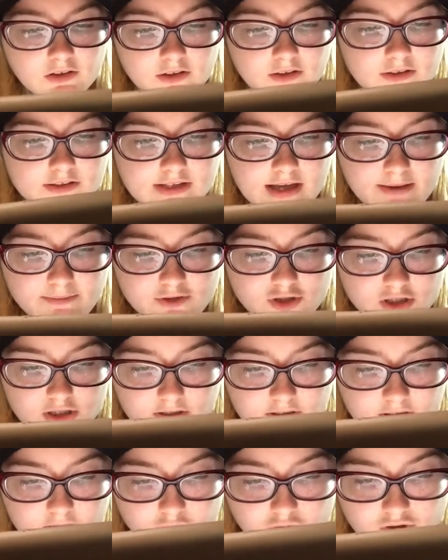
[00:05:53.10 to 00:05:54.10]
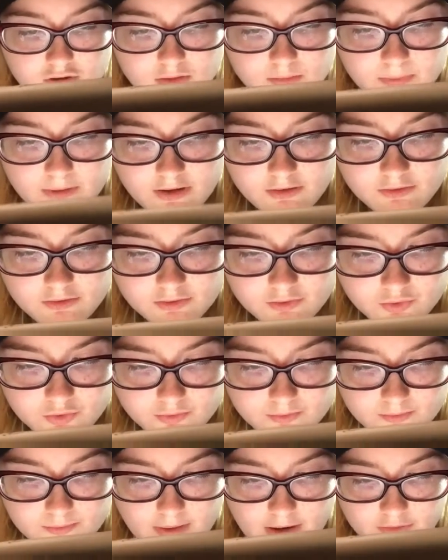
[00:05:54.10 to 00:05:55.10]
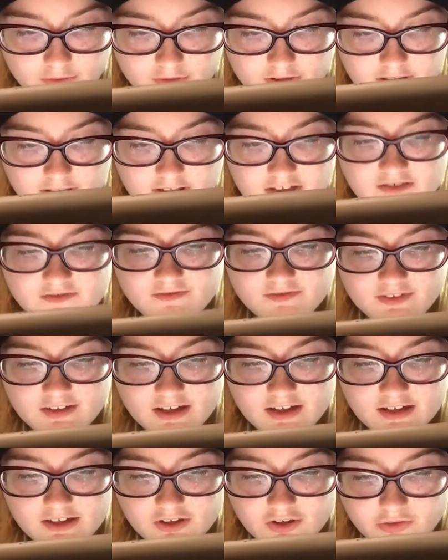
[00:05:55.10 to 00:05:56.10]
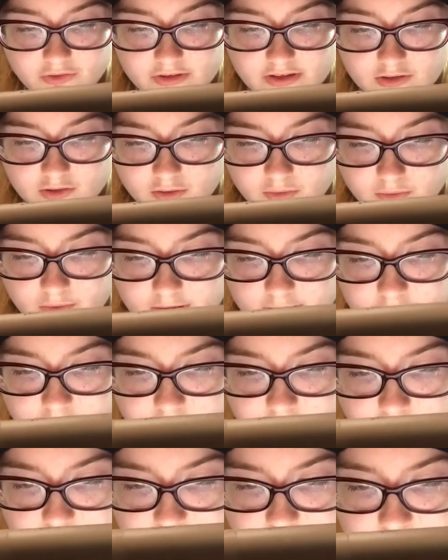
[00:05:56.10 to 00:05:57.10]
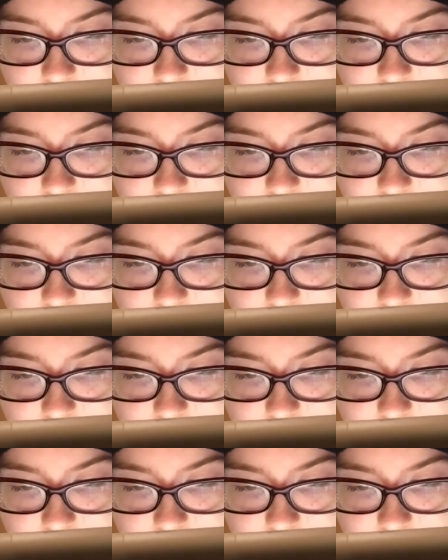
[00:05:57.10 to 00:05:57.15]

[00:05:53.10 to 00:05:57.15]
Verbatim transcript: Simon G. Social bound bounty and grease, or whatever his